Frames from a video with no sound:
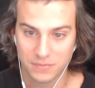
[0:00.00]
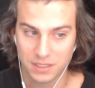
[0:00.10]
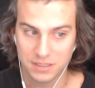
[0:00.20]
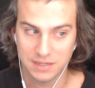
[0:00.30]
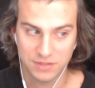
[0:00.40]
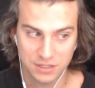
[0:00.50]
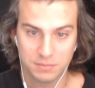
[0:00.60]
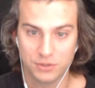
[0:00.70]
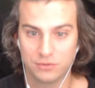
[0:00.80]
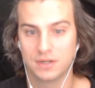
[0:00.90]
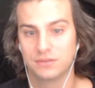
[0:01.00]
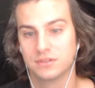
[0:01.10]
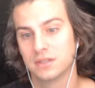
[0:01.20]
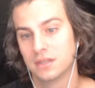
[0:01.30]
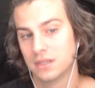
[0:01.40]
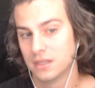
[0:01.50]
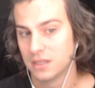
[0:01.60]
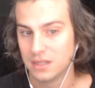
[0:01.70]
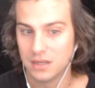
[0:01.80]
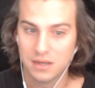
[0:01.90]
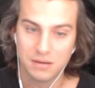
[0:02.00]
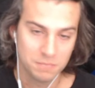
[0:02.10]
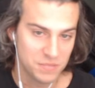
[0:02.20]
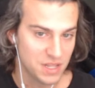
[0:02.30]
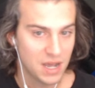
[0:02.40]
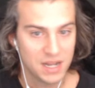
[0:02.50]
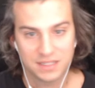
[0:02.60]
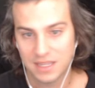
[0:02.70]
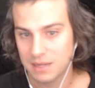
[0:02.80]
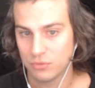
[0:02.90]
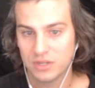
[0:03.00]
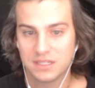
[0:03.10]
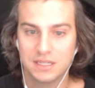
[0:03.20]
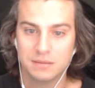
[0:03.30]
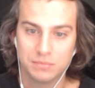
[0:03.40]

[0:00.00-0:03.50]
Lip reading: definitely a good build around. Not game breaking,